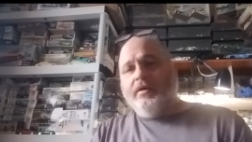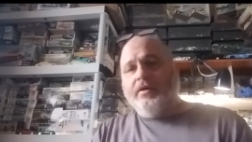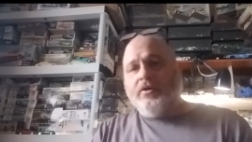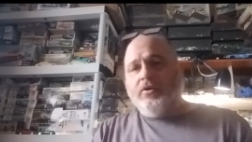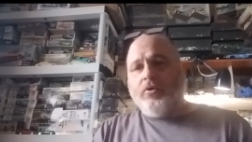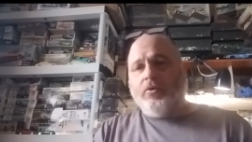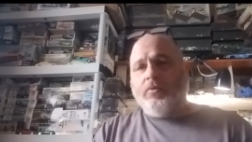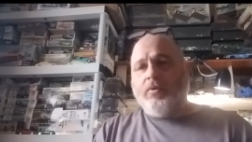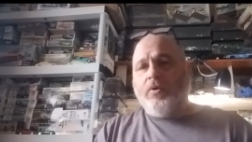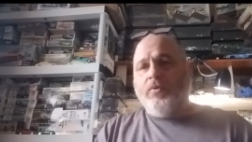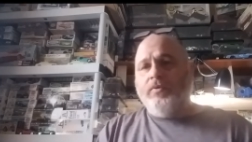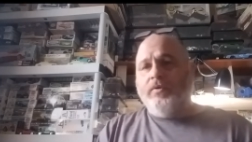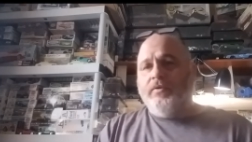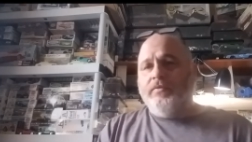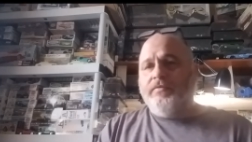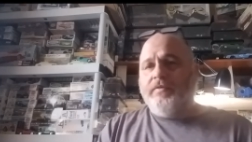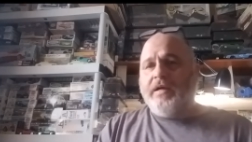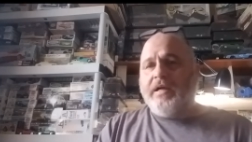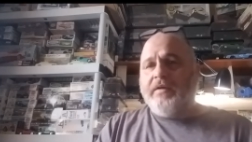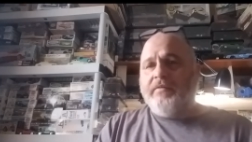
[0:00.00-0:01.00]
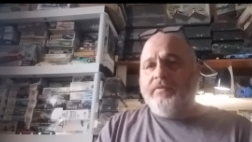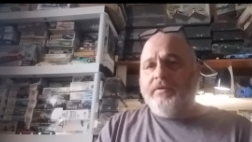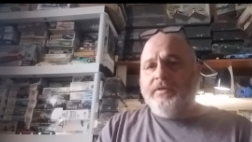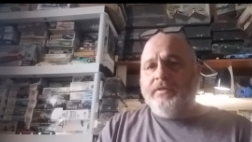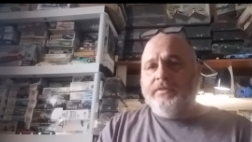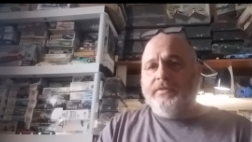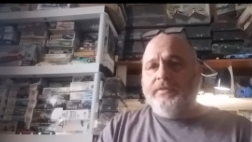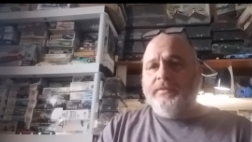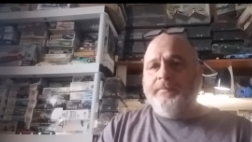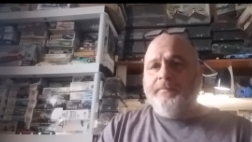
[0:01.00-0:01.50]
Corona
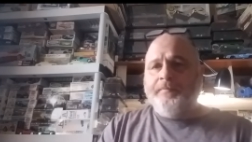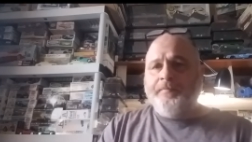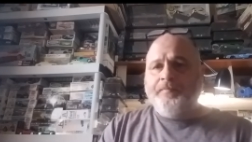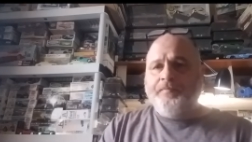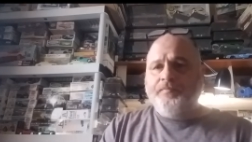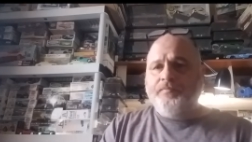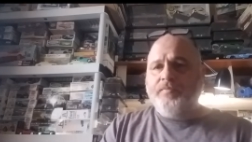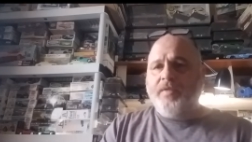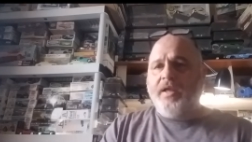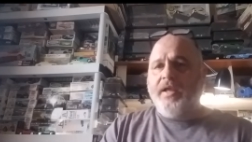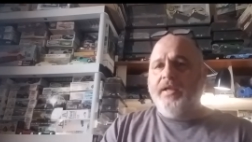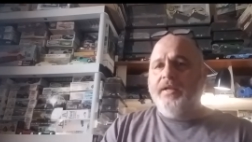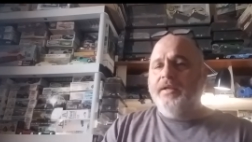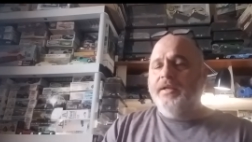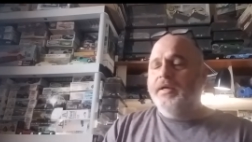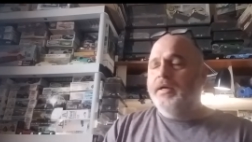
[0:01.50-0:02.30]
500 and